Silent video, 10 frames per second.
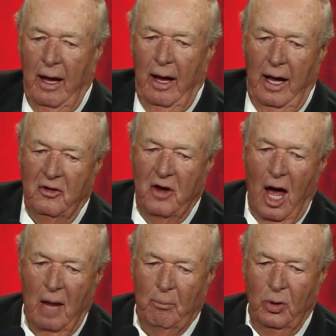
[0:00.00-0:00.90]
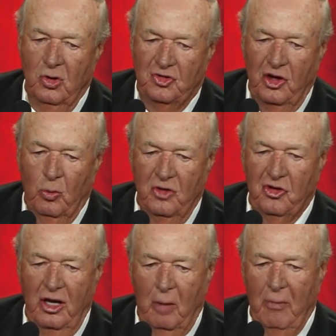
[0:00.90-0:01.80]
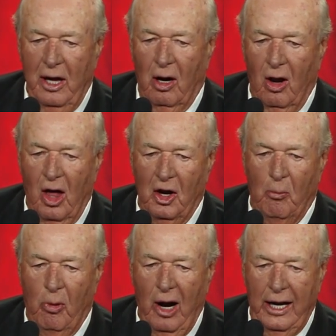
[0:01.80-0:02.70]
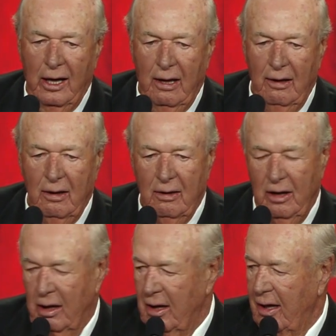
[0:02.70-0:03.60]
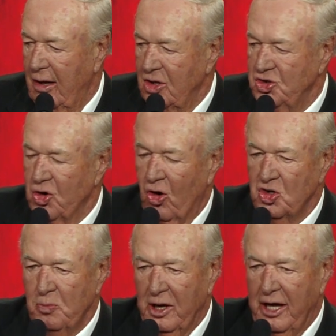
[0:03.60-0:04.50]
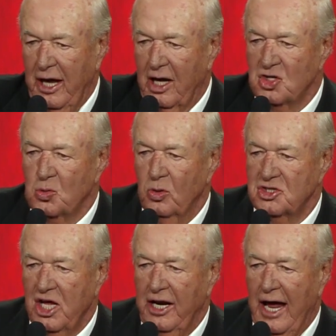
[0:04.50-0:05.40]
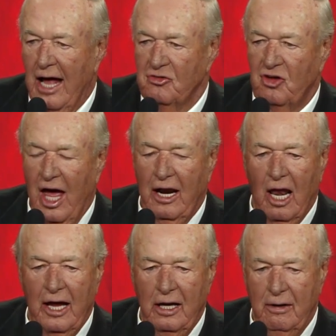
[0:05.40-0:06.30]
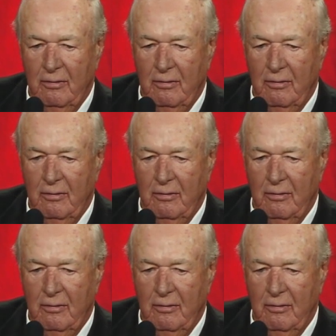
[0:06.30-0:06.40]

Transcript: And Don Boosie was in the middle on the break. George McGinnis was in the outside lane.